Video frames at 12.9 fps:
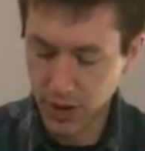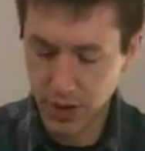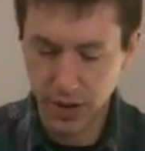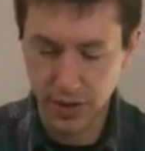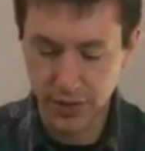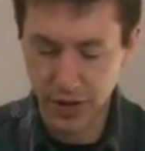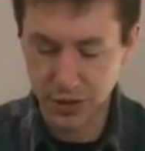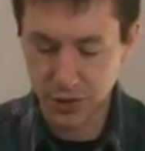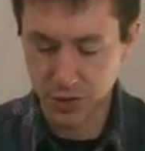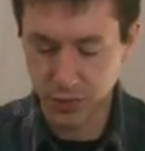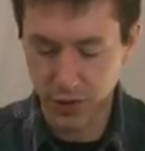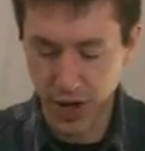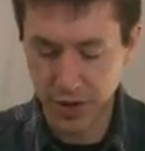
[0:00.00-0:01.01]
and that's
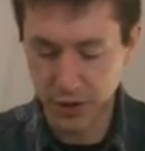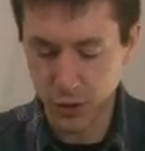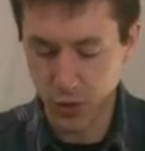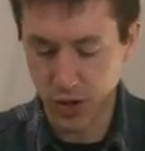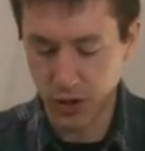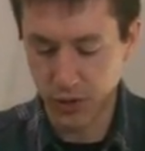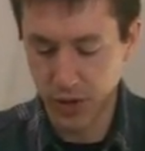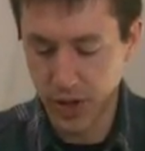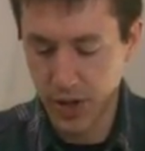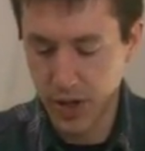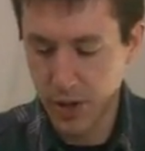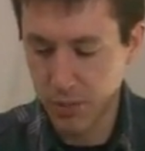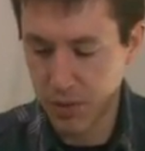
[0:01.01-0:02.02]
fine as well.
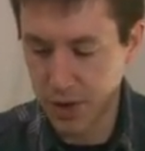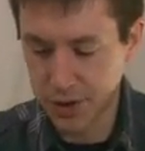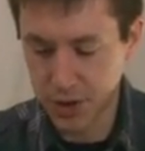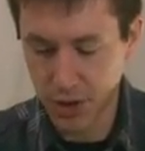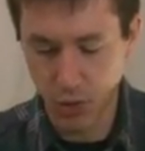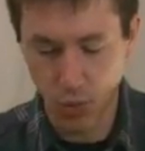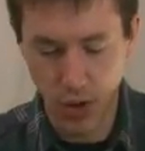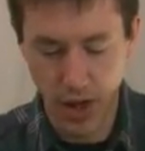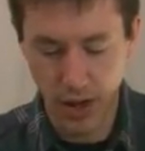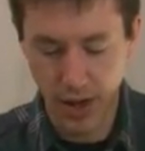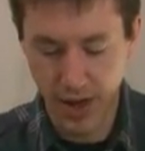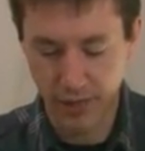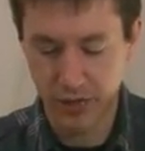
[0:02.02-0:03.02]
But while
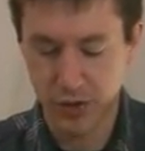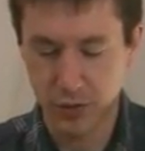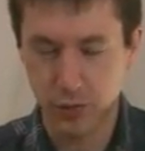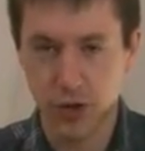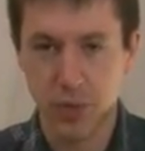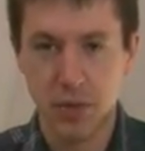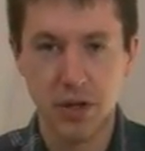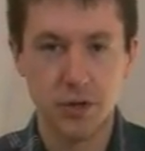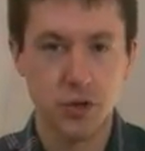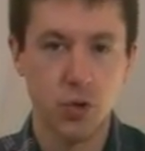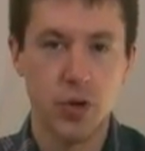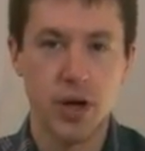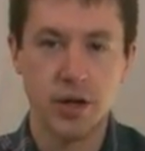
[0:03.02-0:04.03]
I have this in front of me, let's
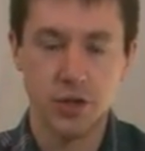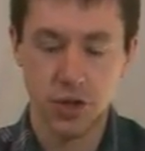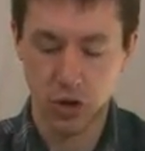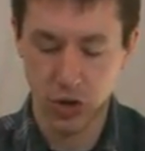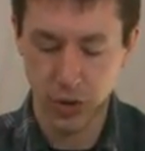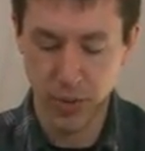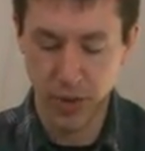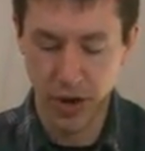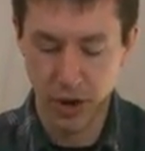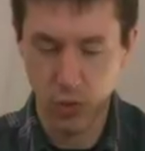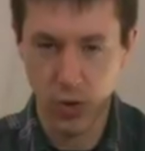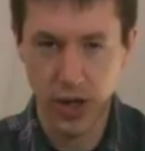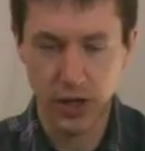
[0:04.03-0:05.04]
go ahead and talk a little bit about
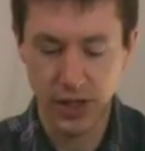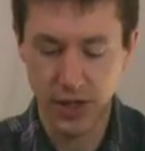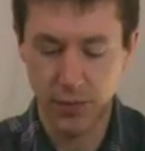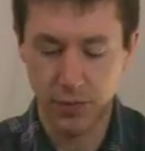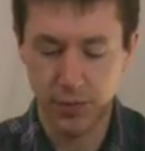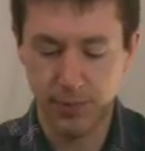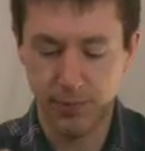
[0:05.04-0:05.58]
our wet leaf.